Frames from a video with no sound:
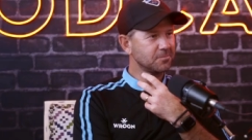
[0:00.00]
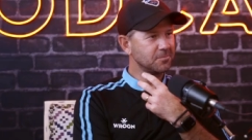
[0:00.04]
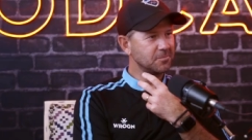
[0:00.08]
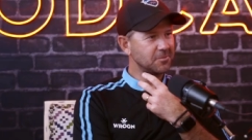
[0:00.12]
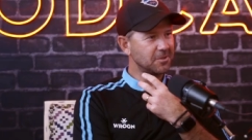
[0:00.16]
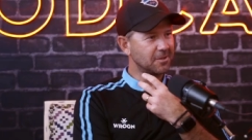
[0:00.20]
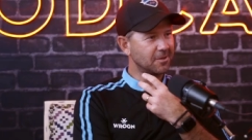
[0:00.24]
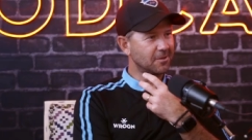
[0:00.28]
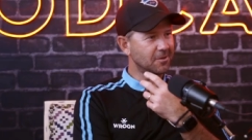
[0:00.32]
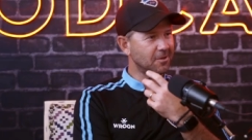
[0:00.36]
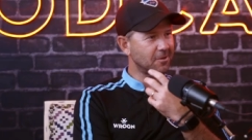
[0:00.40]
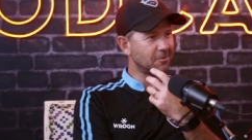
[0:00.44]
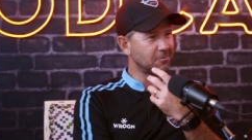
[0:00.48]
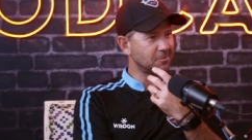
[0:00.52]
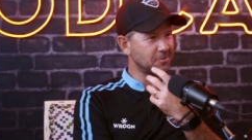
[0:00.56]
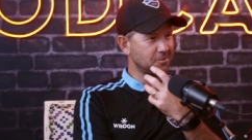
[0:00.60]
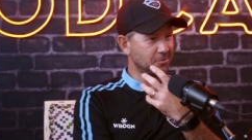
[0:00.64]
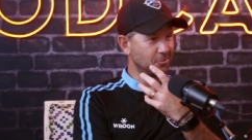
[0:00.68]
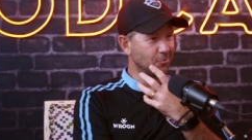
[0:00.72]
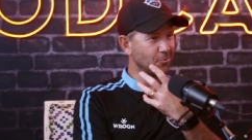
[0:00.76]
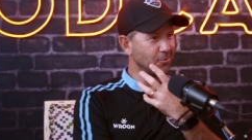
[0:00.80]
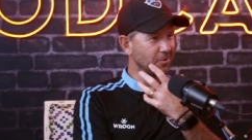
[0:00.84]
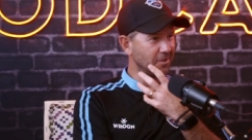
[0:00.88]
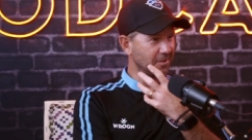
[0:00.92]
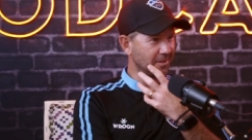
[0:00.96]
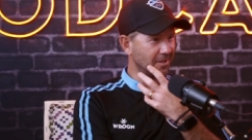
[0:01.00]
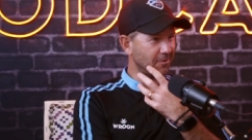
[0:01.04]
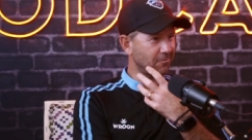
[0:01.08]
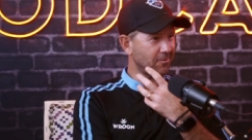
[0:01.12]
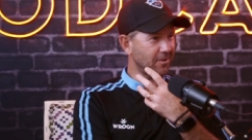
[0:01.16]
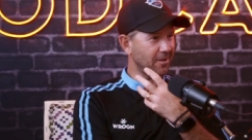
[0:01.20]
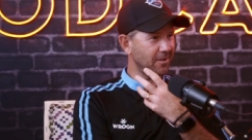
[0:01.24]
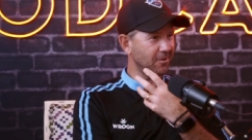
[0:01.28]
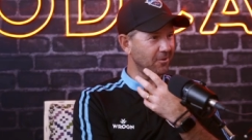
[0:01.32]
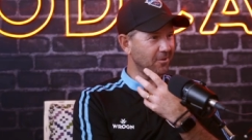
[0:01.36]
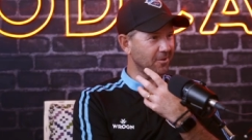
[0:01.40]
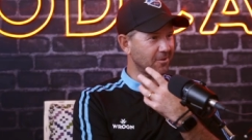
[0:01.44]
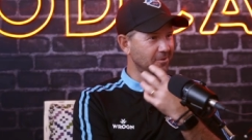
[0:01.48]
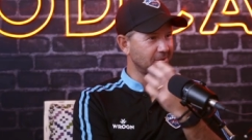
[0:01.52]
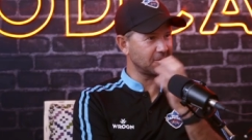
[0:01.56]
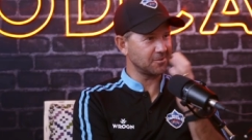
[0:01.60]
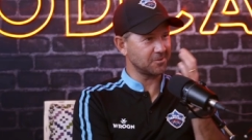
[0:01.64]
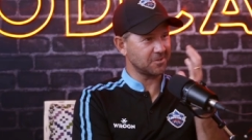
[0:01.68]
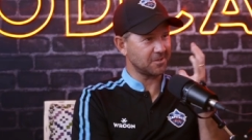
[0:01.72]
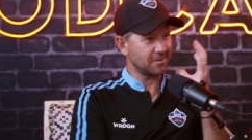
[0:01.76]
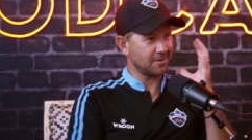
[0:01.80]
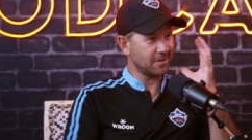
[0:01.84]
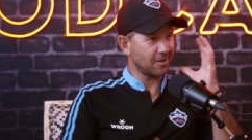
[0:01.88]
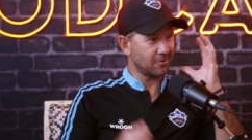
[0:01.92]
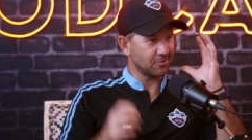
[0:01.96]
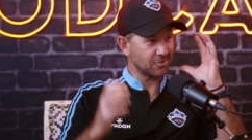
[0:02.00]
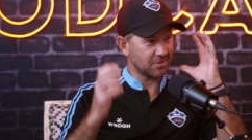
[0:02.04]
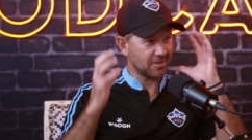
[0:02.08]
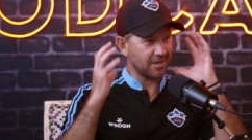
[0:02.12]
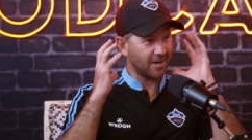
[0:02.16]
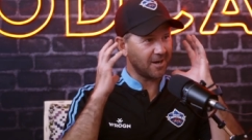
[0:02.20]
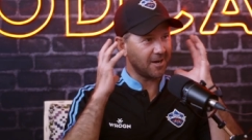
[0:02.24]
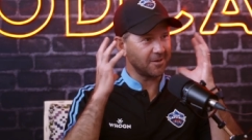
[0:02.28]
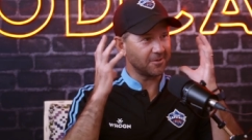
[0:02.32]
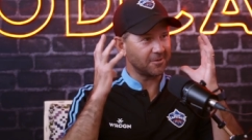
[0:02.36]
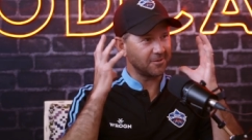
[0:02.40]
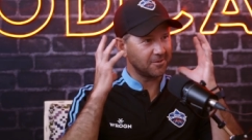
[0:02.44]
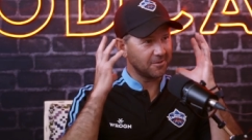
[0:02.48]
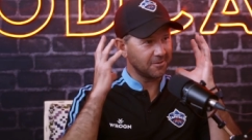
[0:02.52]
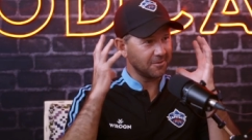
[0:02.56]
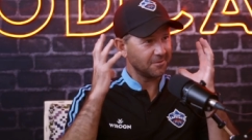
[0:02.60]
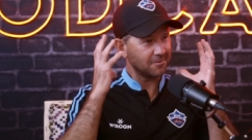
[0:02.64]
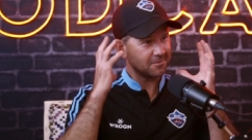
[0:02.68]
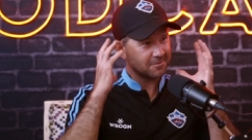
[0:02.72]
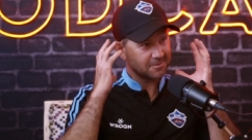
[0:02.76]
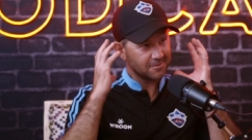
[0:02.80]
You know, I was talking that way like I was I was guarded